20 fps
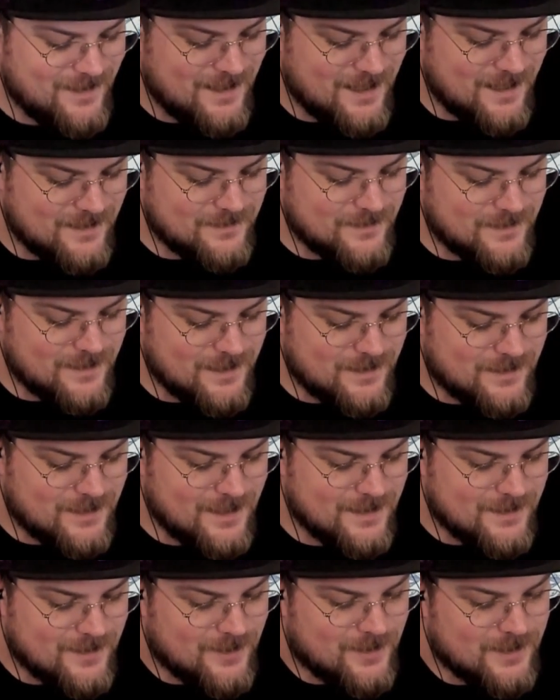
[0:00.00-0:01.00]
and then they
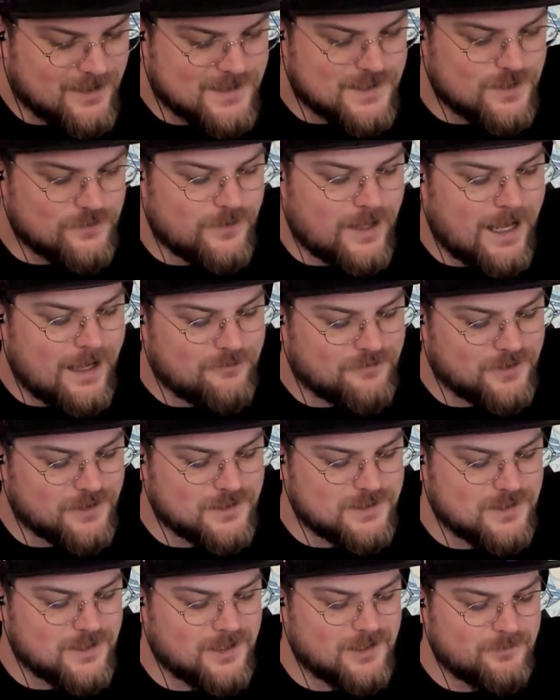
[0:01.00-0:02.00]
think they're gonna survive for a
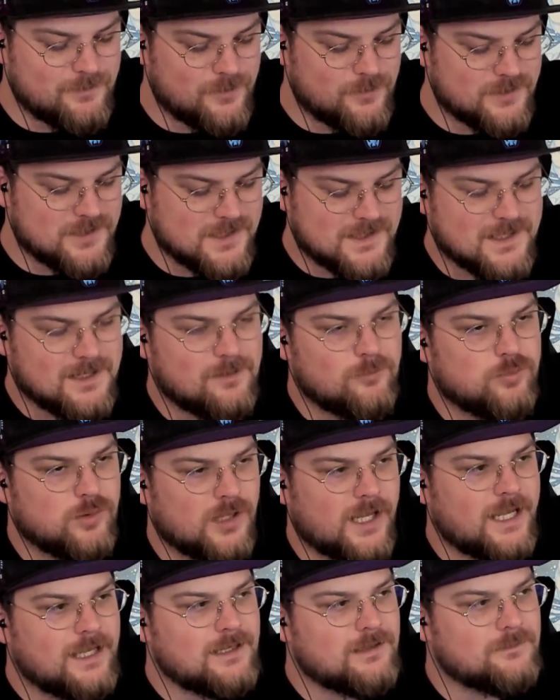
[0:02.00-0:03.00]
turn, but we're just gonna
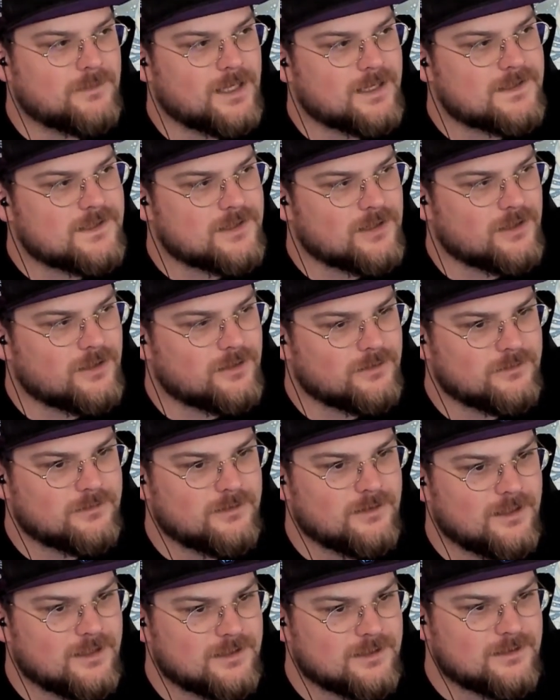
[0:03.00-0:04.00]
Blaine them next turn
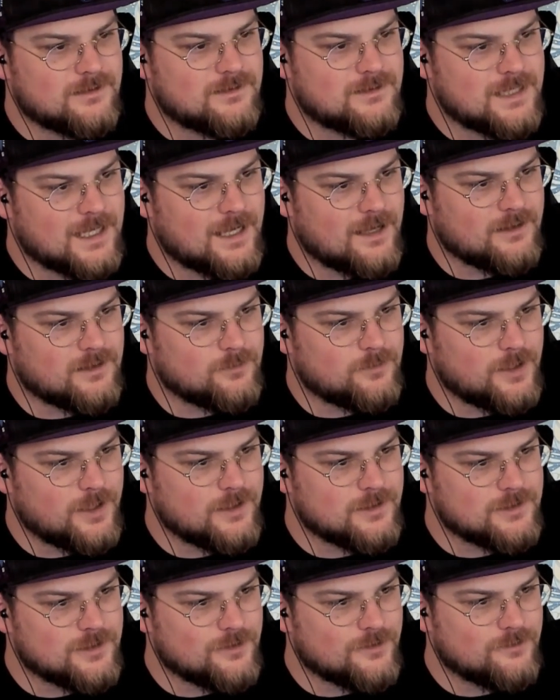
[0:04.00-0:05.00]
and take out the
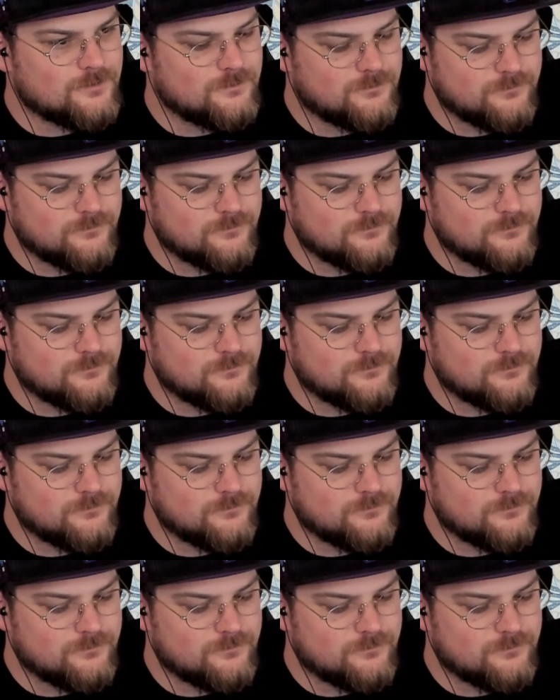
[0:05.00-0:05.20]
Pikachu.